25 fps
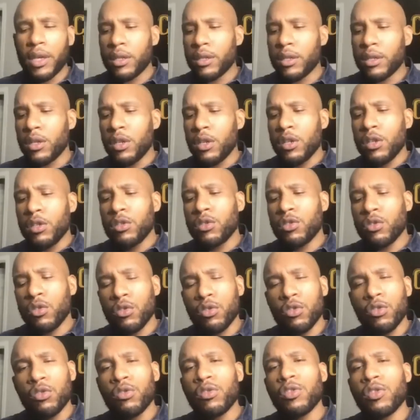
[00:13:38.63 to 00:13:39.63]
Mm-hmm. So
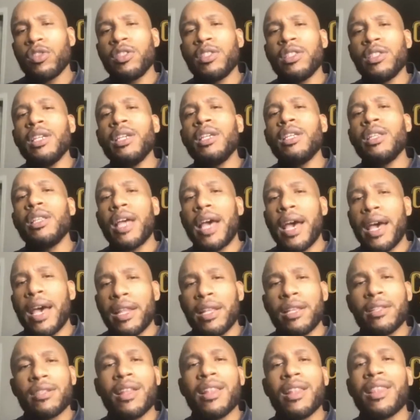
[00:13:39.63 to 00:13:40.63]
you'll see that
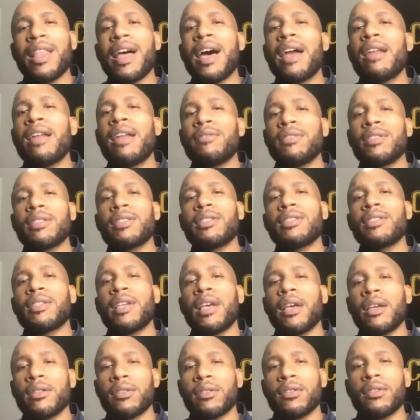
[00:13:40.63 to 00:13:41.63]
there's a lot of
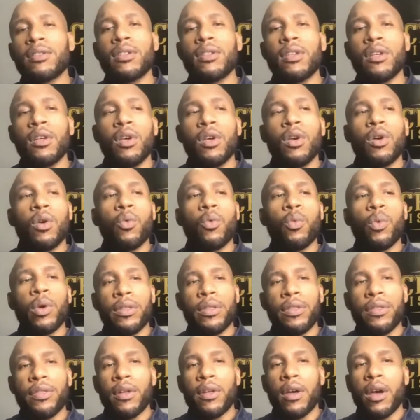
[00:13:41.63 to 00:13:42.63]
success
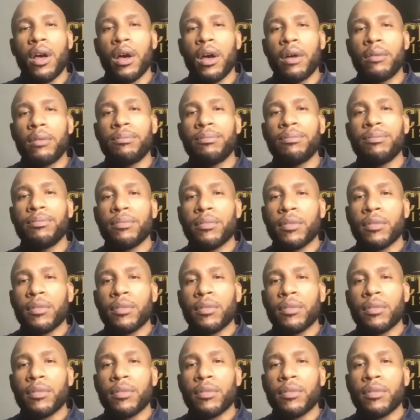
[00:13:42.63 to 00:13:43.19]
with um,